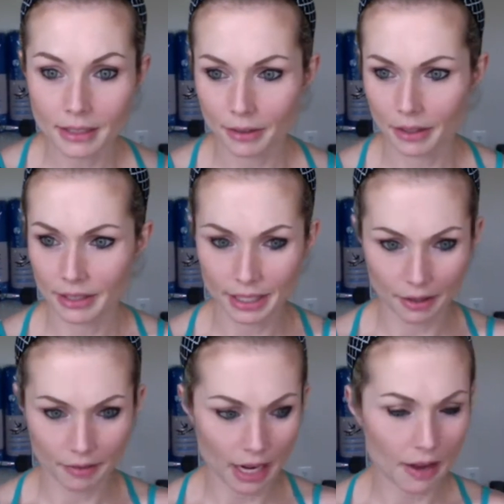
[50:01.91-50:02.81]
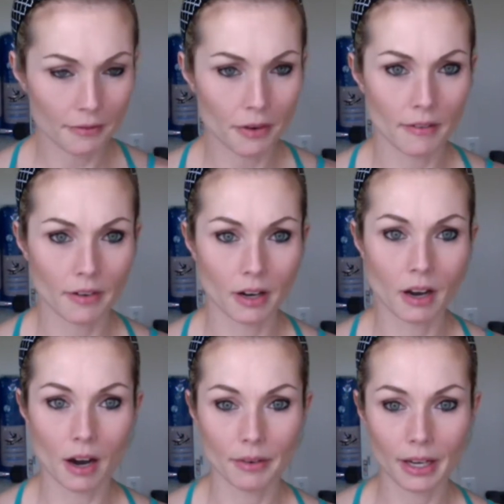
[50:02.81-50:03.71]
A deer ran out in front of our
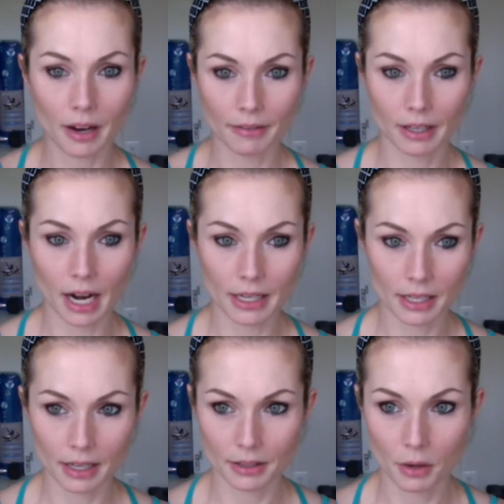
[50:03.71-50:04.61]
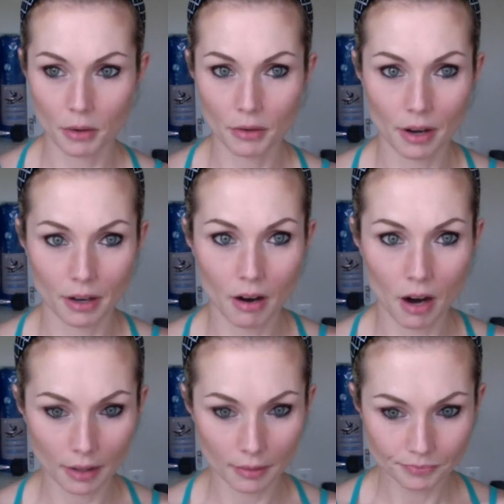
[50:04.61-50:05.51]
car. We got rear-ended. It totaled our
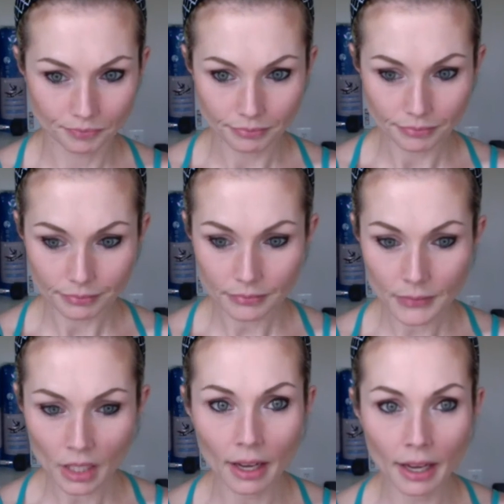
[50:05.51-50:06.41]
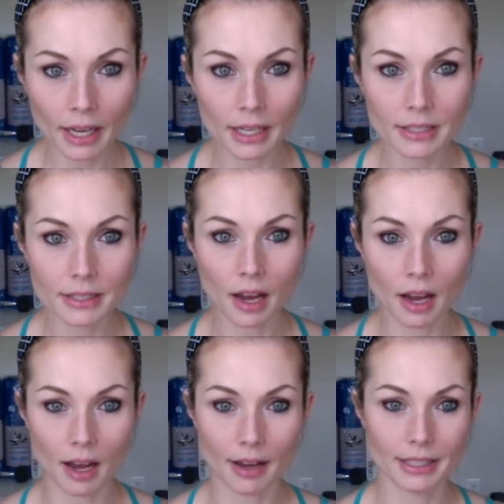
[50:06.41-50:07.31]
car. And
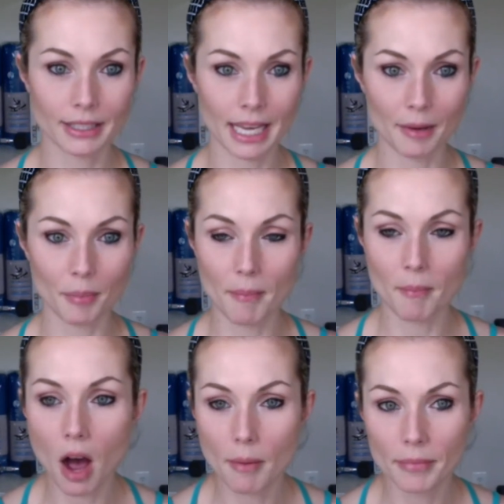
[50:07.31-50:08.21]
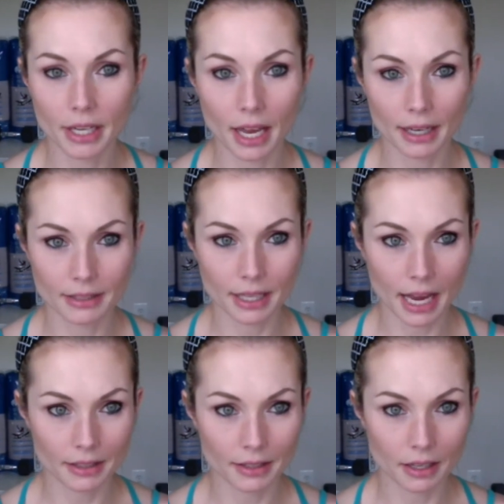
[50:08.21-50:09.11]
to take my mom the next
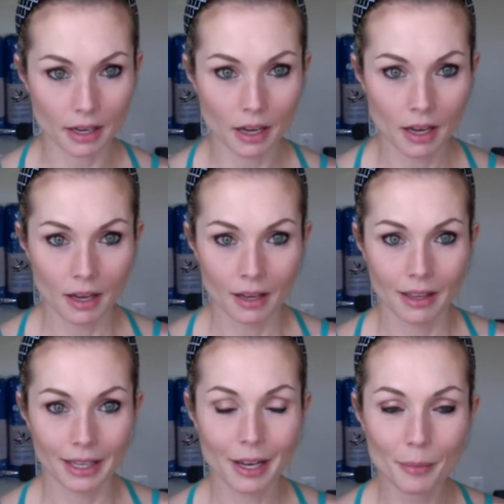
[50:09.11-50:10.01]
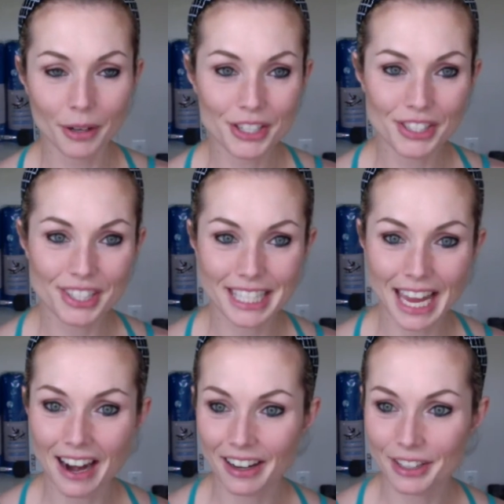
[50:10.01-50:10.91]
day to like emergency
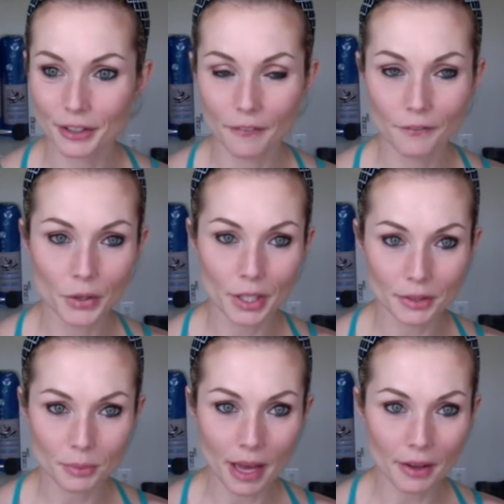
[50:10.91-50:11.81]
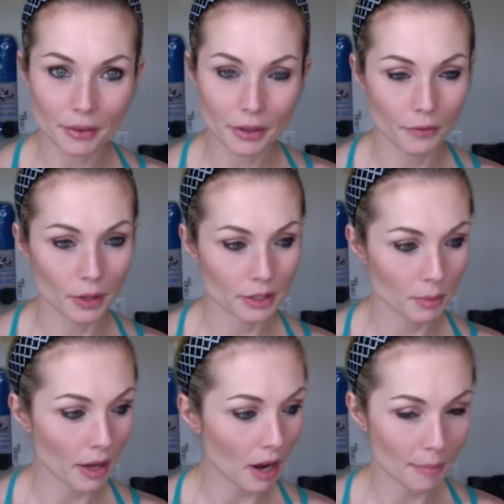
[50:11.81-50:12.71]
care because her foot swelled
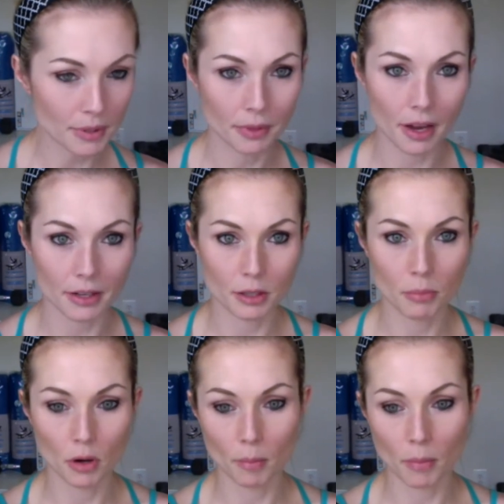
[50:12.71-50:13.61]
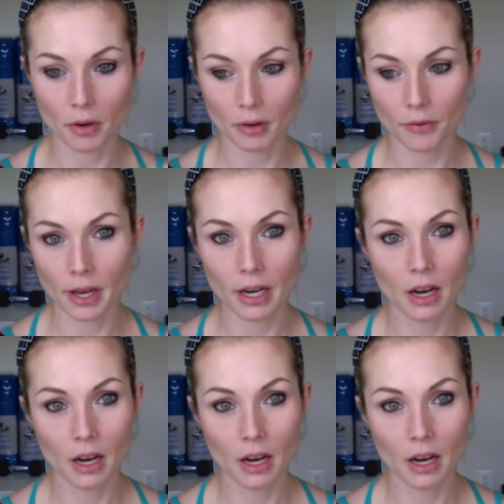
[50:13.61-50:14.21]
up. So she broke a bone in her foot.